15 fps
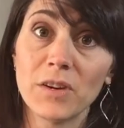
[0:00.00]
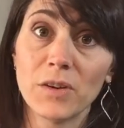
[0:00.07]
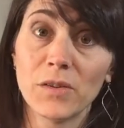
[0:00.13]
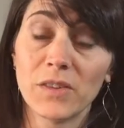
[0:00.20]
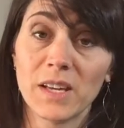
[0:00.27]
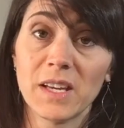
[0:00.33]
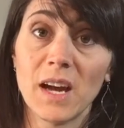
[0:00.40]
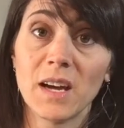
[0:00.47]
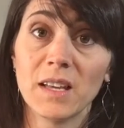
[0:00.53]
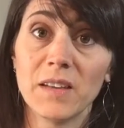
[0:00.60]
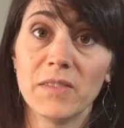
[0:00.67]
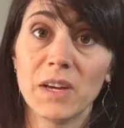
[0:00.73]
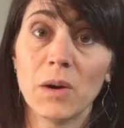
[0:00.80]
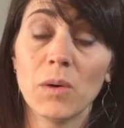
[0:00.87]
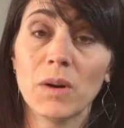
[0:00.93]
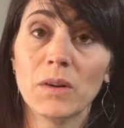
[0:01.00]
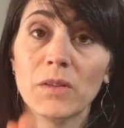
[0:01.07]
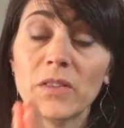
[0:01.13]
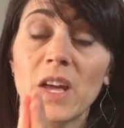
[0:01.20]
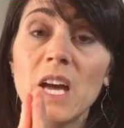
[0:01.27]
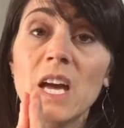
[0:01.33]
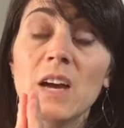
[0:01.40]
using Young Living
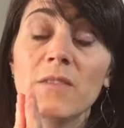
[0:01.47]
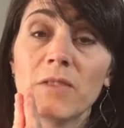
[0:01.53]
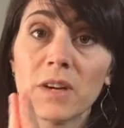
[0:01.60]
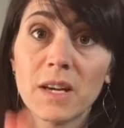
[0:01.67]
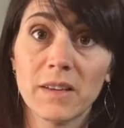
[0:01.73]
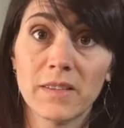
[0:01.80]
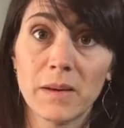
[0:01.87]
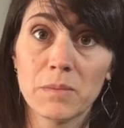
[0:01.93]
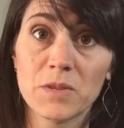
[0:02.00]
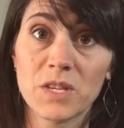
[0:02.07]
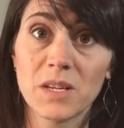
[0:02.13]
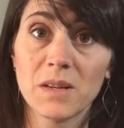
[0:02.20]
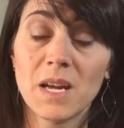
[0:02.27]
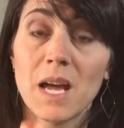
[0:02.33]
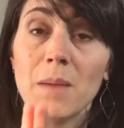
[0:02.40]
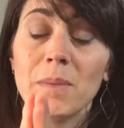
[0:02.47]
oils for consumption,